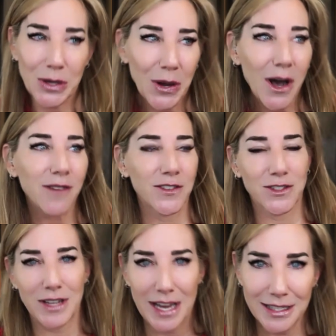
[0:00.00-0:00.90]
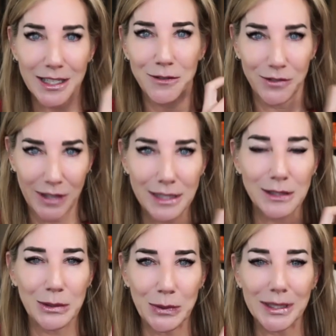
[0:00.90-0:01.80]
to officer candidate flight
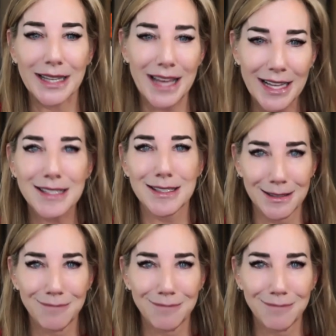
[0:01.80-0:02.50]
school. Like that's